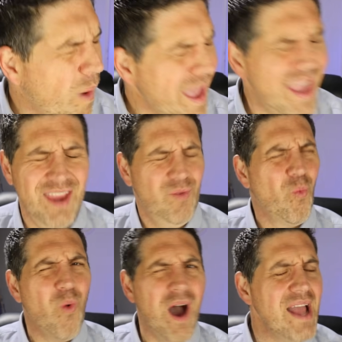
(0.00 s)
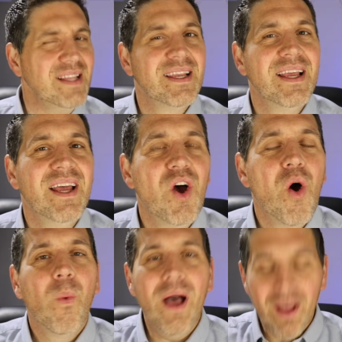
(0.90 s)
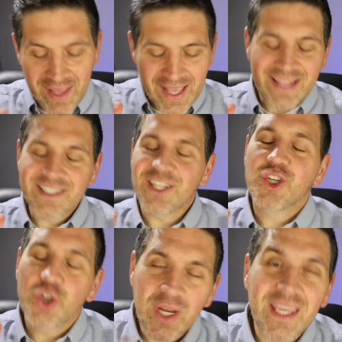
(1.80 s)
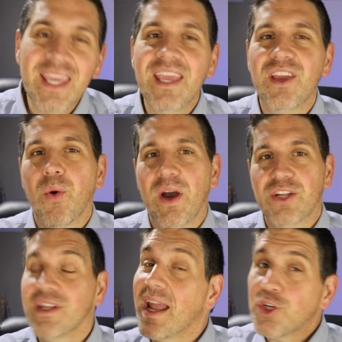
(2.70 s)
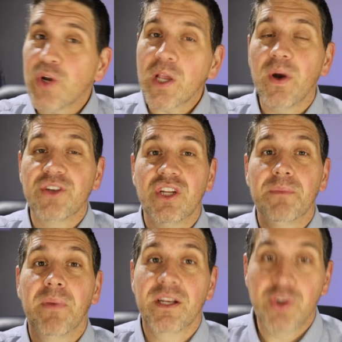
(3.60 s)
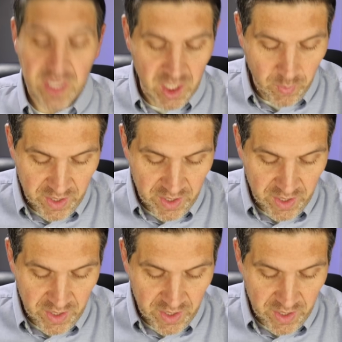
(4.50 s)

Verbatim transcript: Wait, what? Well, it's a tricky question. Not a trick question, but a tricky